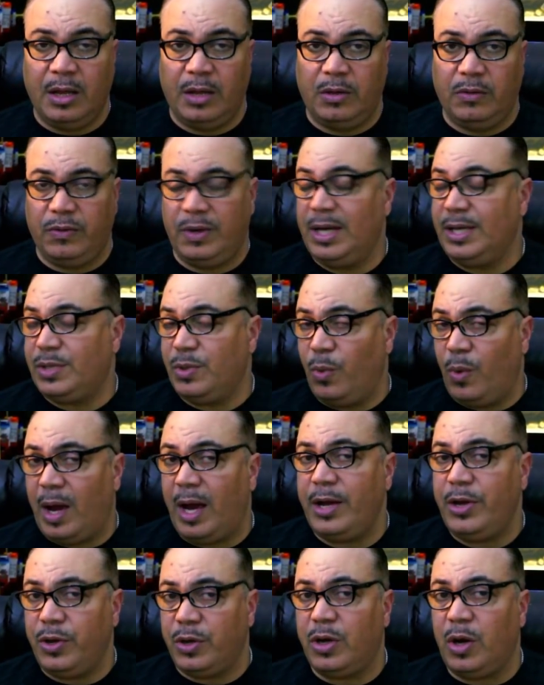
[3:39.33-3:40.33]
The reason
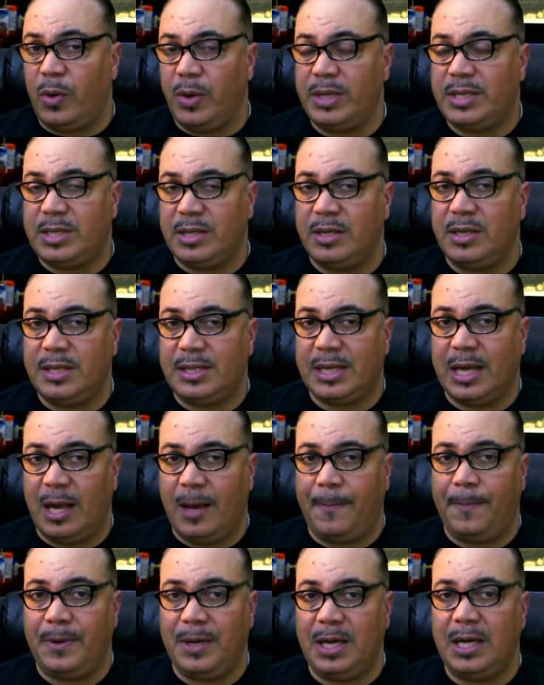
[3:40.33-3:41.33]
why you're going to these
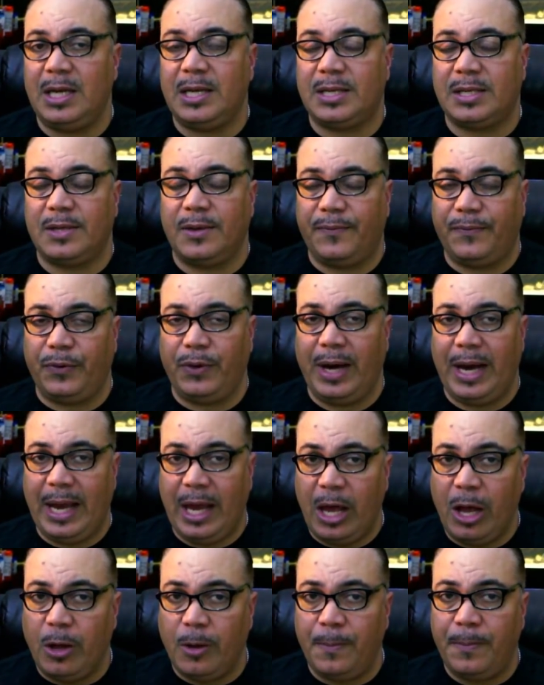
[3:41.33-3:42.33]
companies for
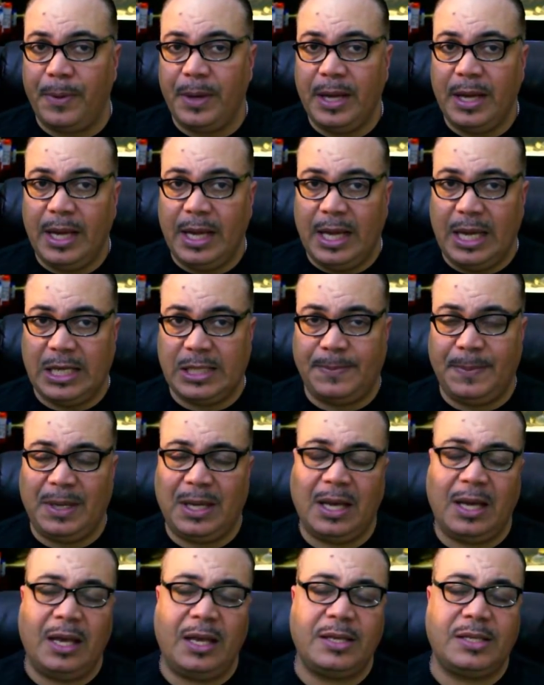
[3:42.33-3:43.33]
help is
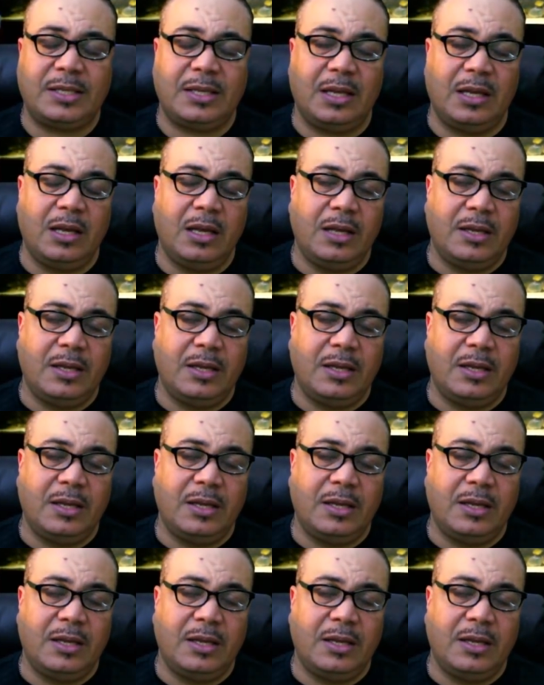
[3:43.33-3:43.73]
because